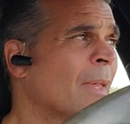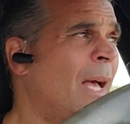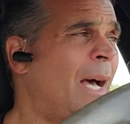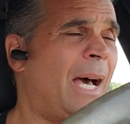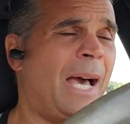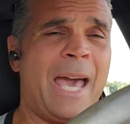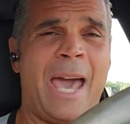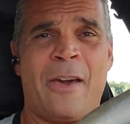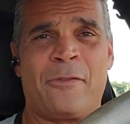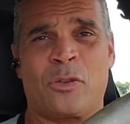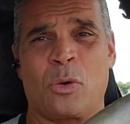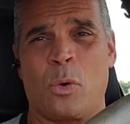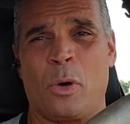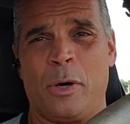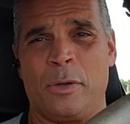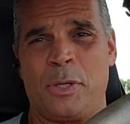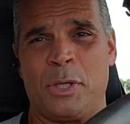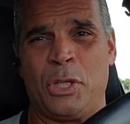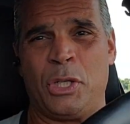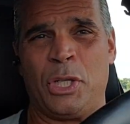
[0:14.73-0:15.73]
after
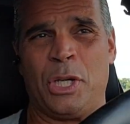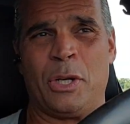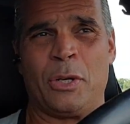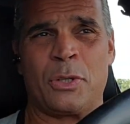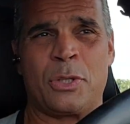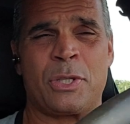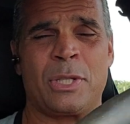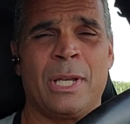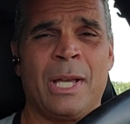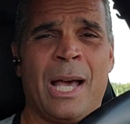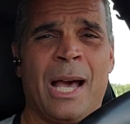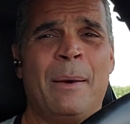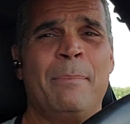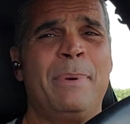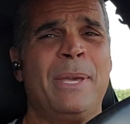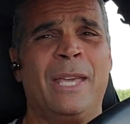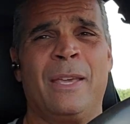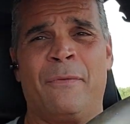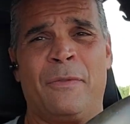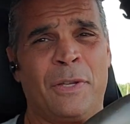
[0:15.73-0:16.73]
all these years. I'm
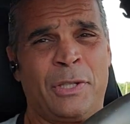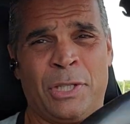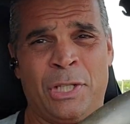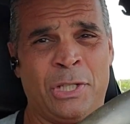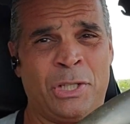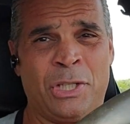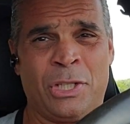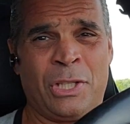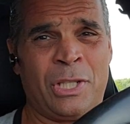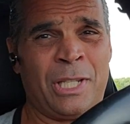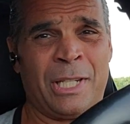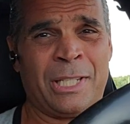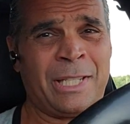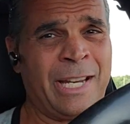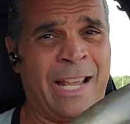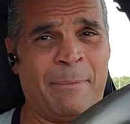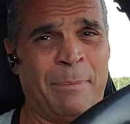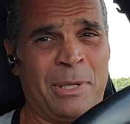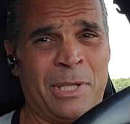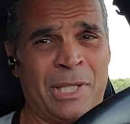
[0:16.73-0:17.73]
being facetious. It
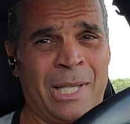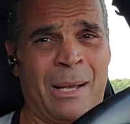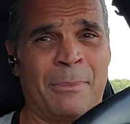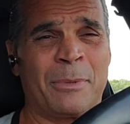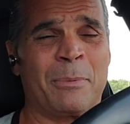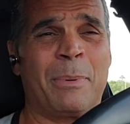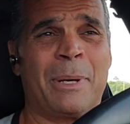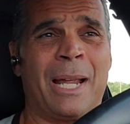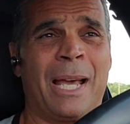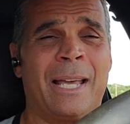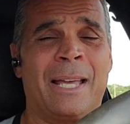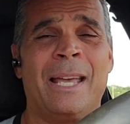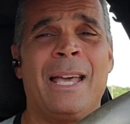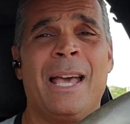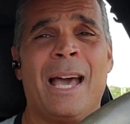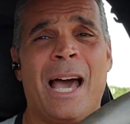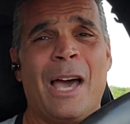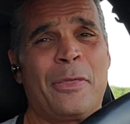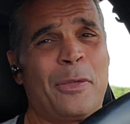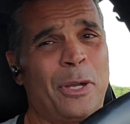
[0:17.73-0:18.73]
doesn't have me stumped, but I
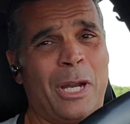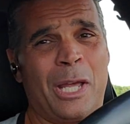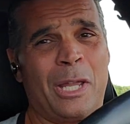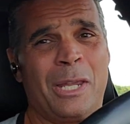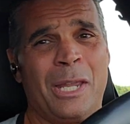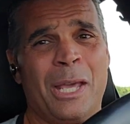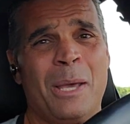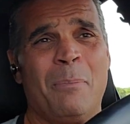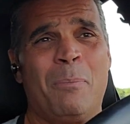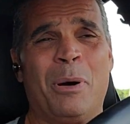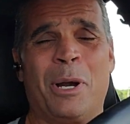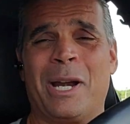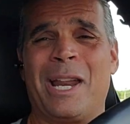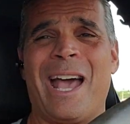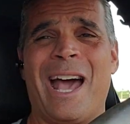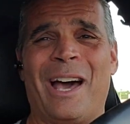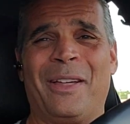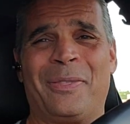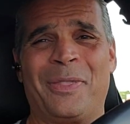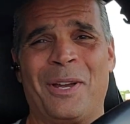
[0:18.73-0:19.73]
thought I'd put
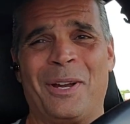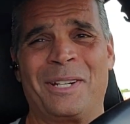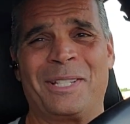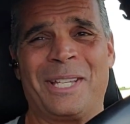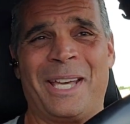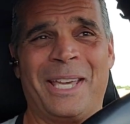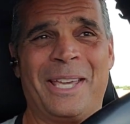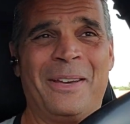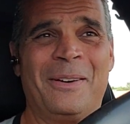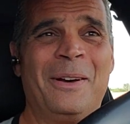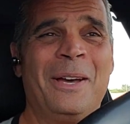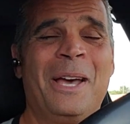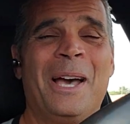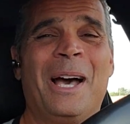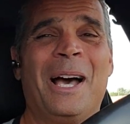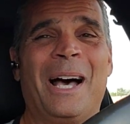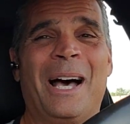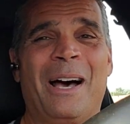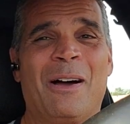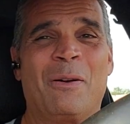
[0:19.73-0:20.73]
it out there and tell you,
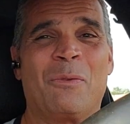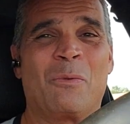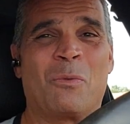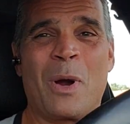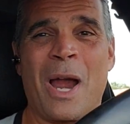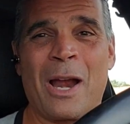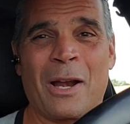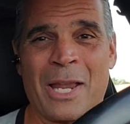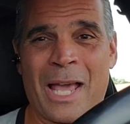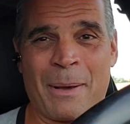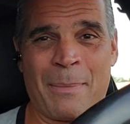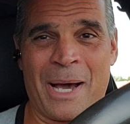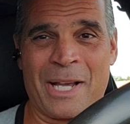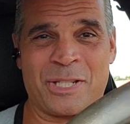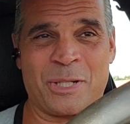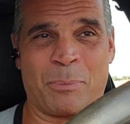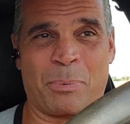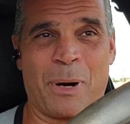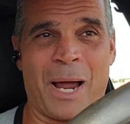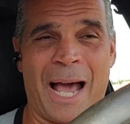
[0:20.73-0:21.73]
rarely am I
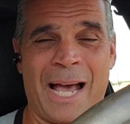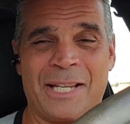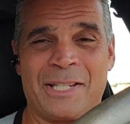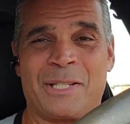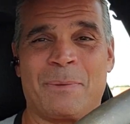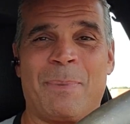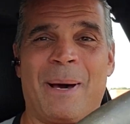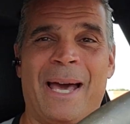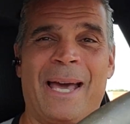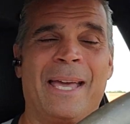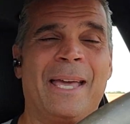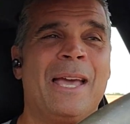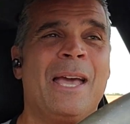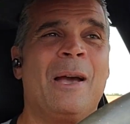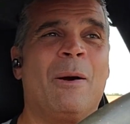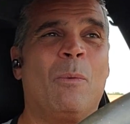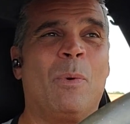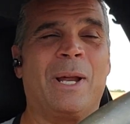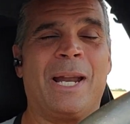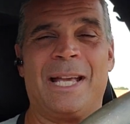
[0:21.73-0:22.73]
surprised by
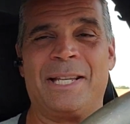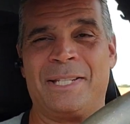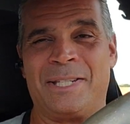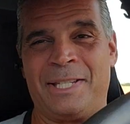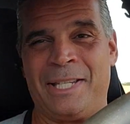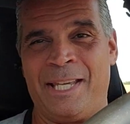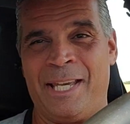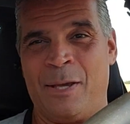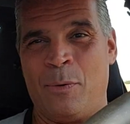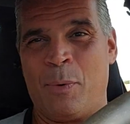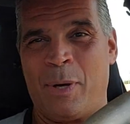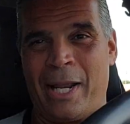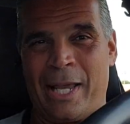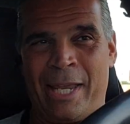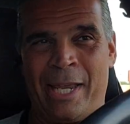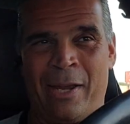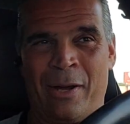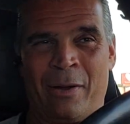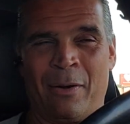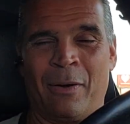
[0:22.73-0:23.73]
what I see and what I
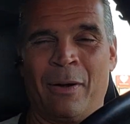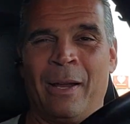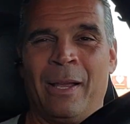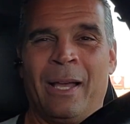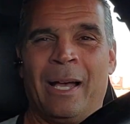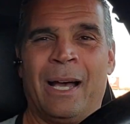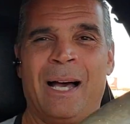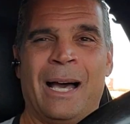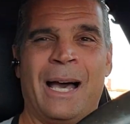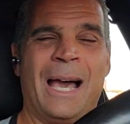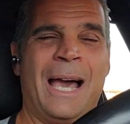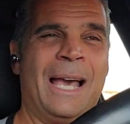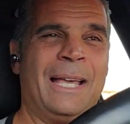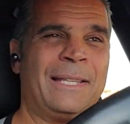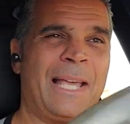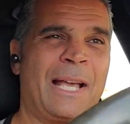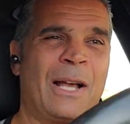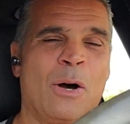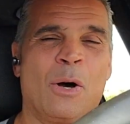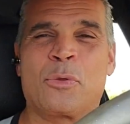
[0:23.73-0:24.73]
hear as
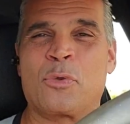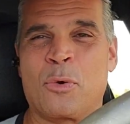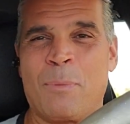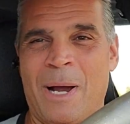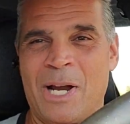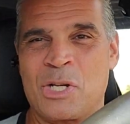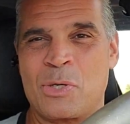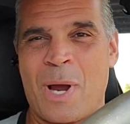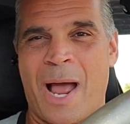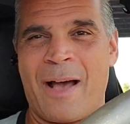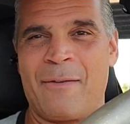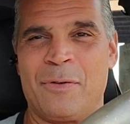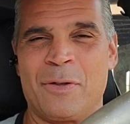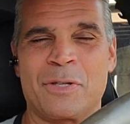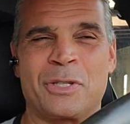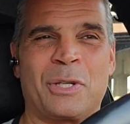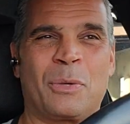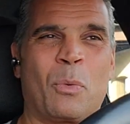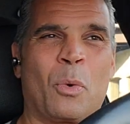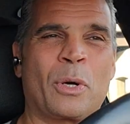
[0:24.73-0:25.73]
I go through my
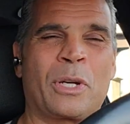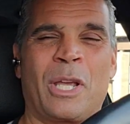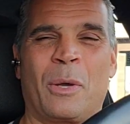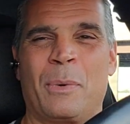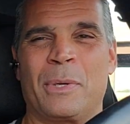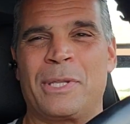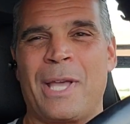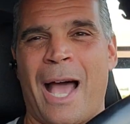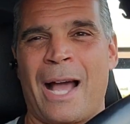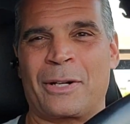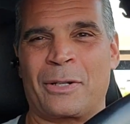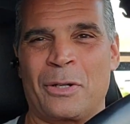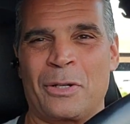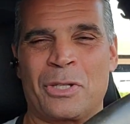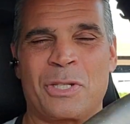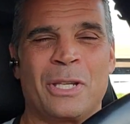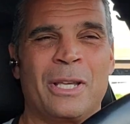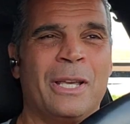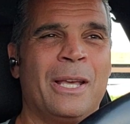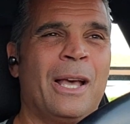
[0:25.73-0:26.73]
travels and working with
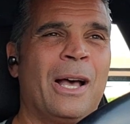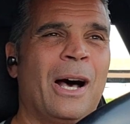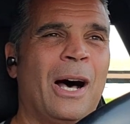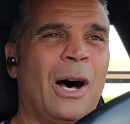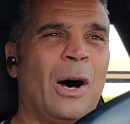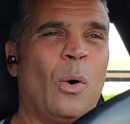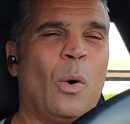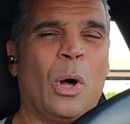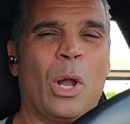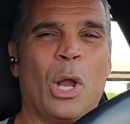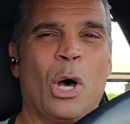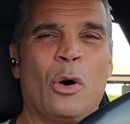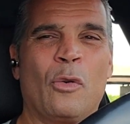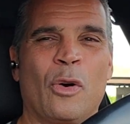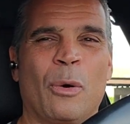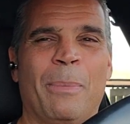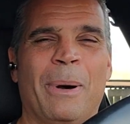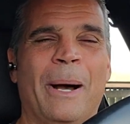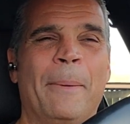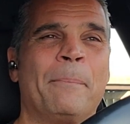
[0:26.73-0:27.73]
doctors all
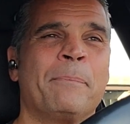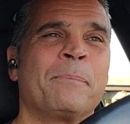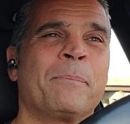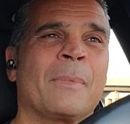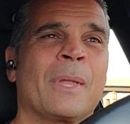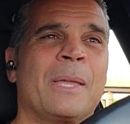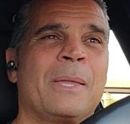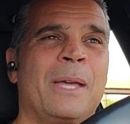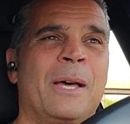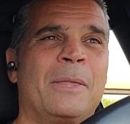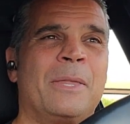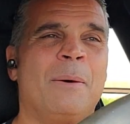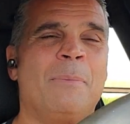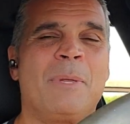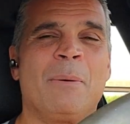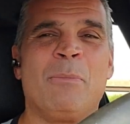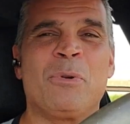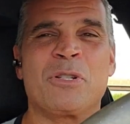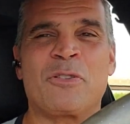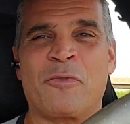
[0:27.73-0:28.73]
over. But
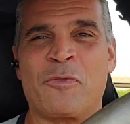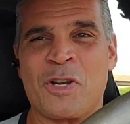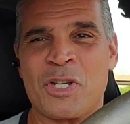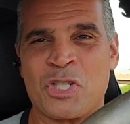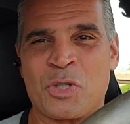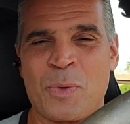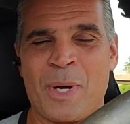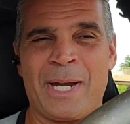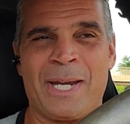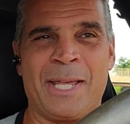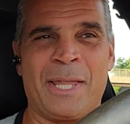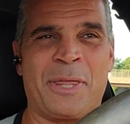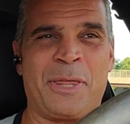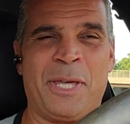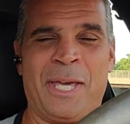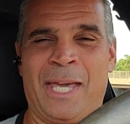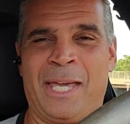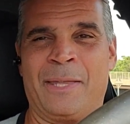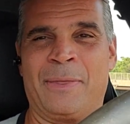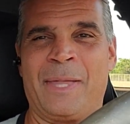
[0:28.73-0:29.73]
the most frustrating
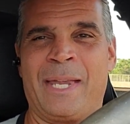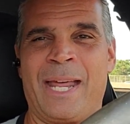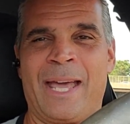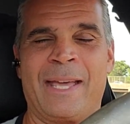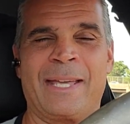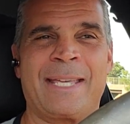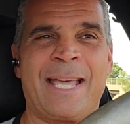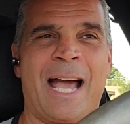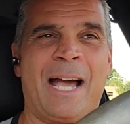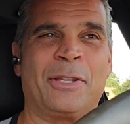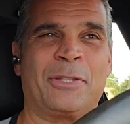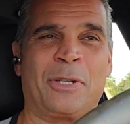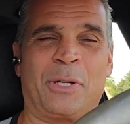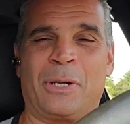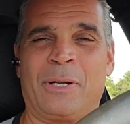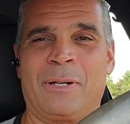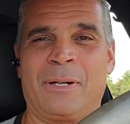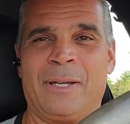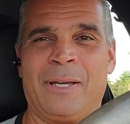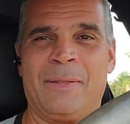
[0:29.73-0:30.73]
thing that I
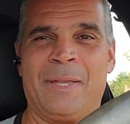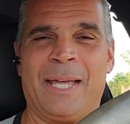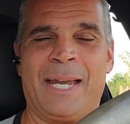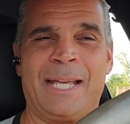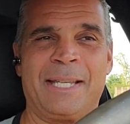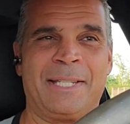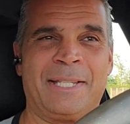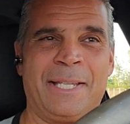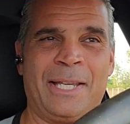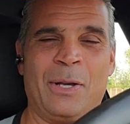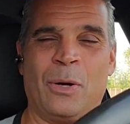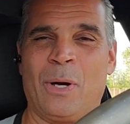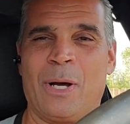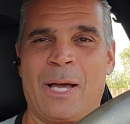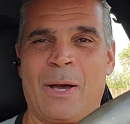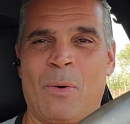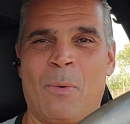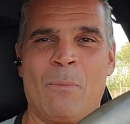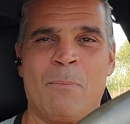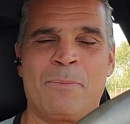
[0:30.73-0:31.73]
encounter, that I see
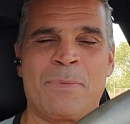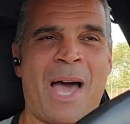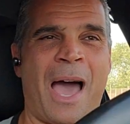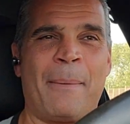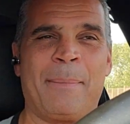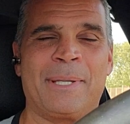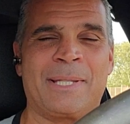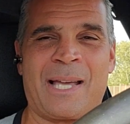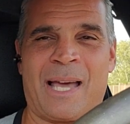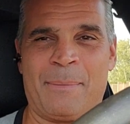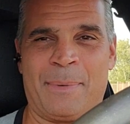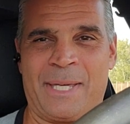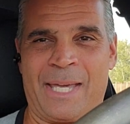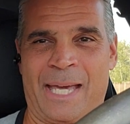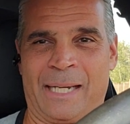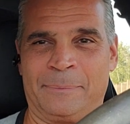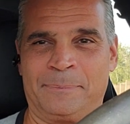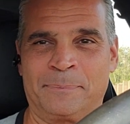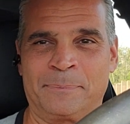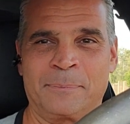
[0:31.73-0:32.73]
time and time
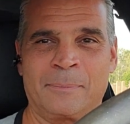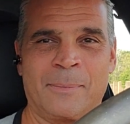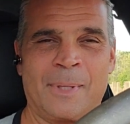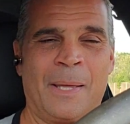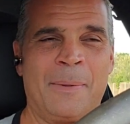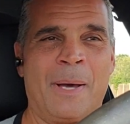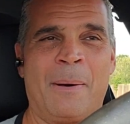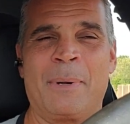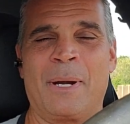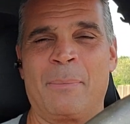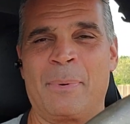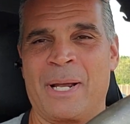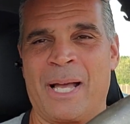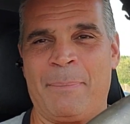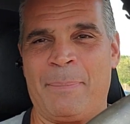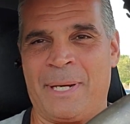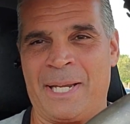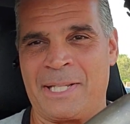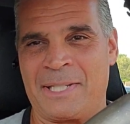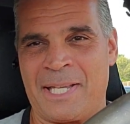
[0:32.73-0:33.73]
again, and I'm going to bring
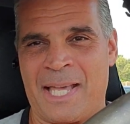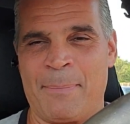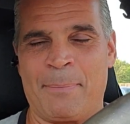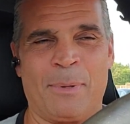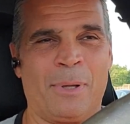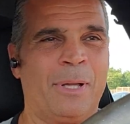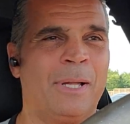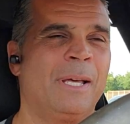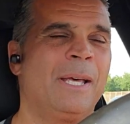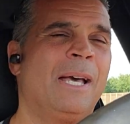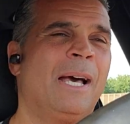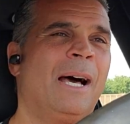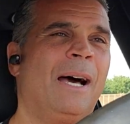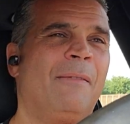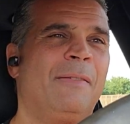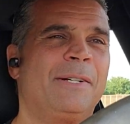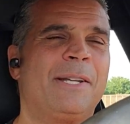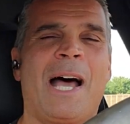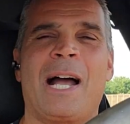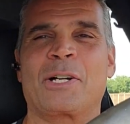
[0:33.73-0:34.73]
up an example
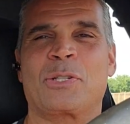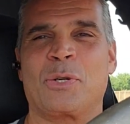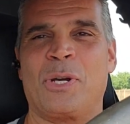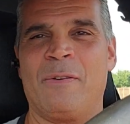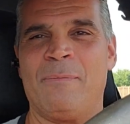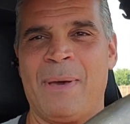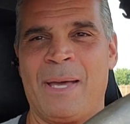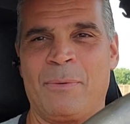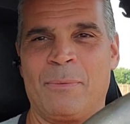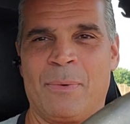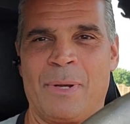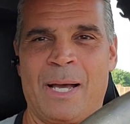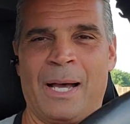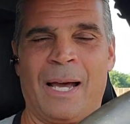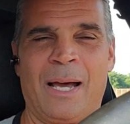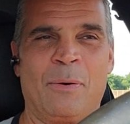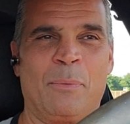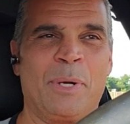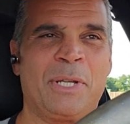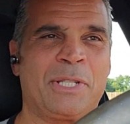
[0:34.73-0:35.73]
of a doctor I've met
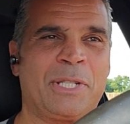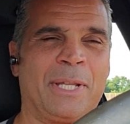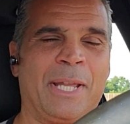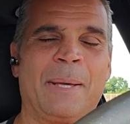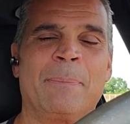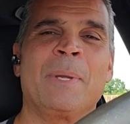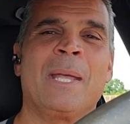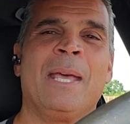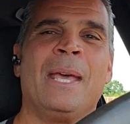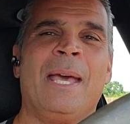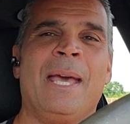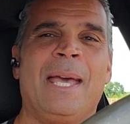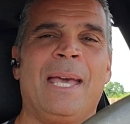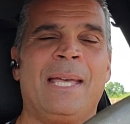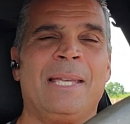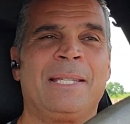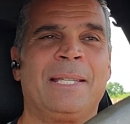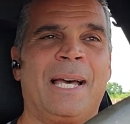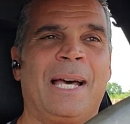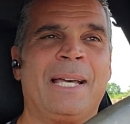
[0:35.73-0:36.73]
recently,
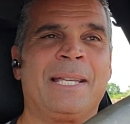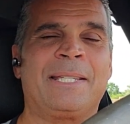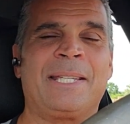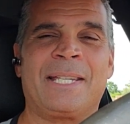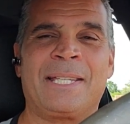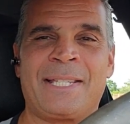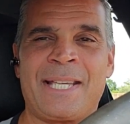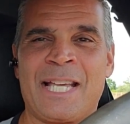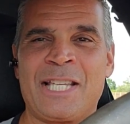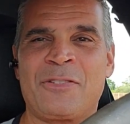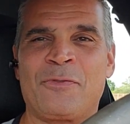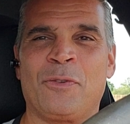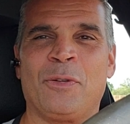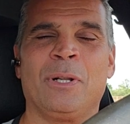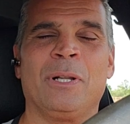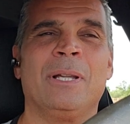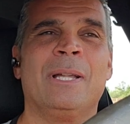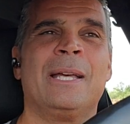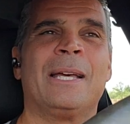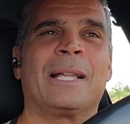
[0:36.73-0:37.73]
is a
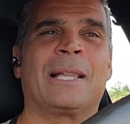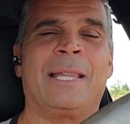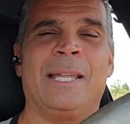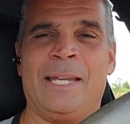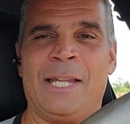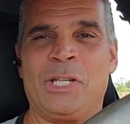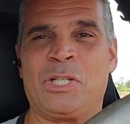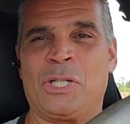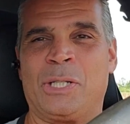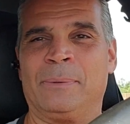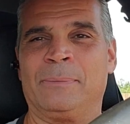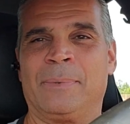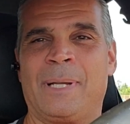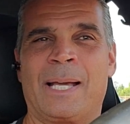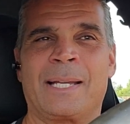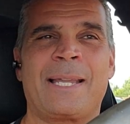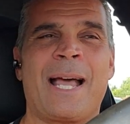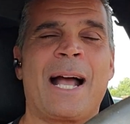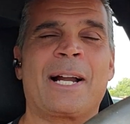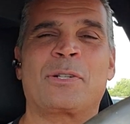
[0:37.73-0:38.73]
successful
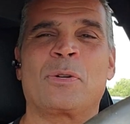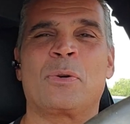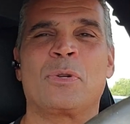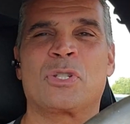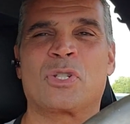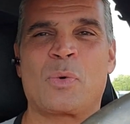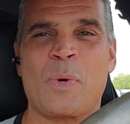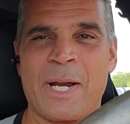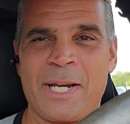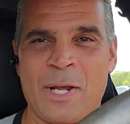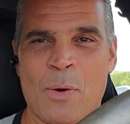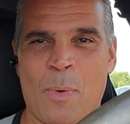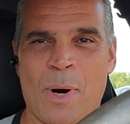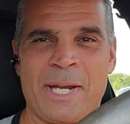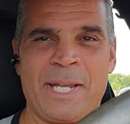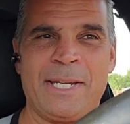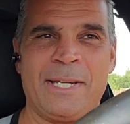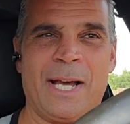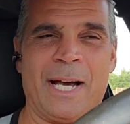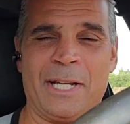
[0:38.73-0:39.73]
clinician, a doctor who's great at
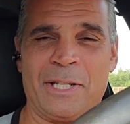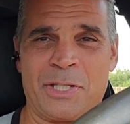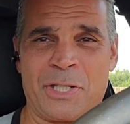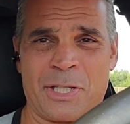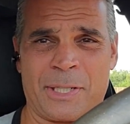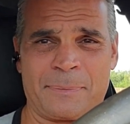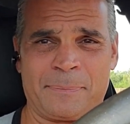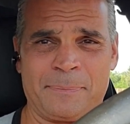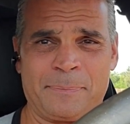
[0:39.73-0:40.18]
what he does,